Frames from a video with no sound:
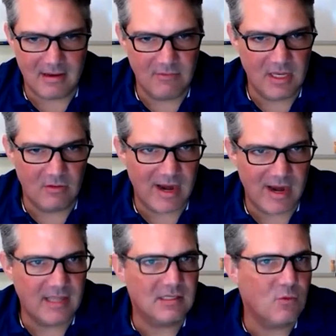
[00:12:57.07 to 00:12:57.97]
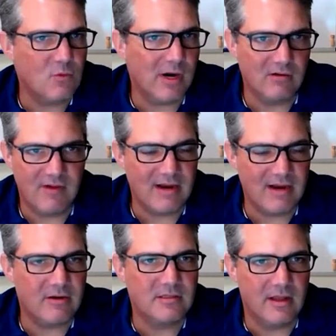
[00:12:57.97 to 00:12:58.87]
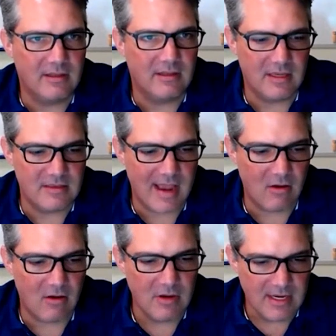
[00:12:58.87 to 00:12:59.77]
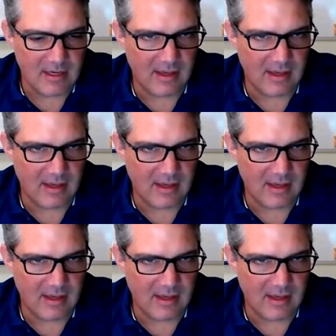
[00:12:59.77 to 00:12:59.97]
you know, ransomware or virus on it that now